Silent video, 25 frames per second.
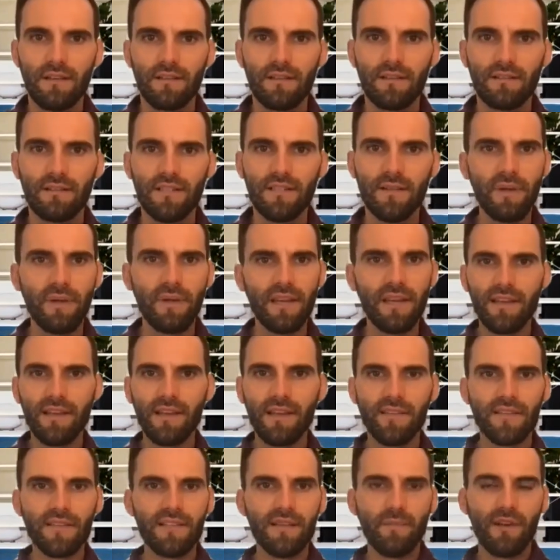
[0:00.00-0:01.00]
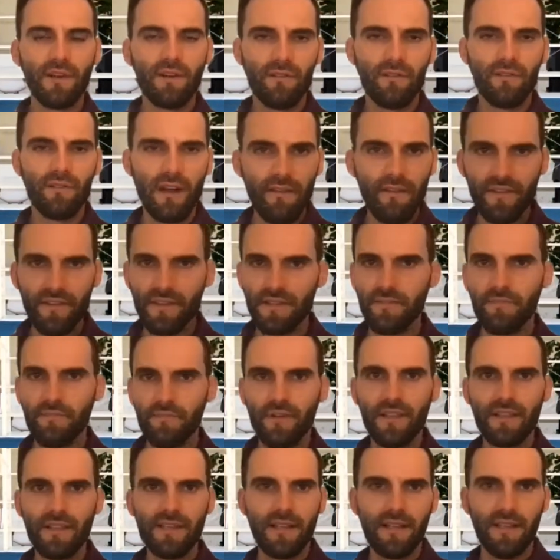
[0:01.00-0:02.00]
depending on the demographic,
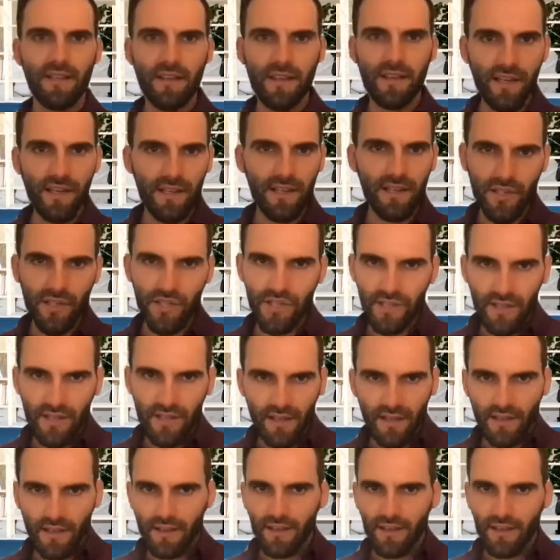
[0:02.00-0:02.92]
depending on the niche.